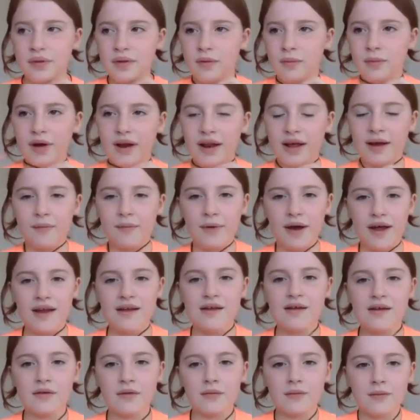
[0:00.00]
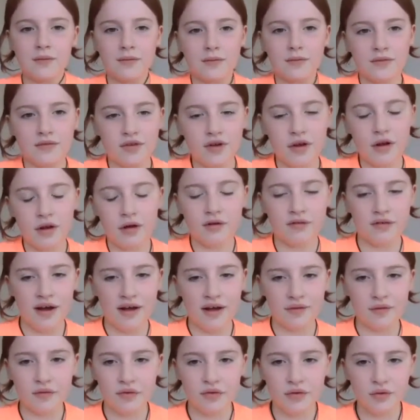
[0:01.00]
when I went to look
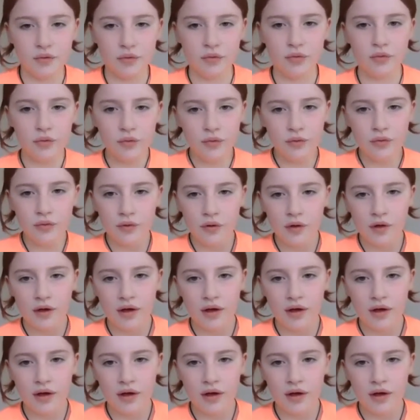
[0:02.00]
around the school.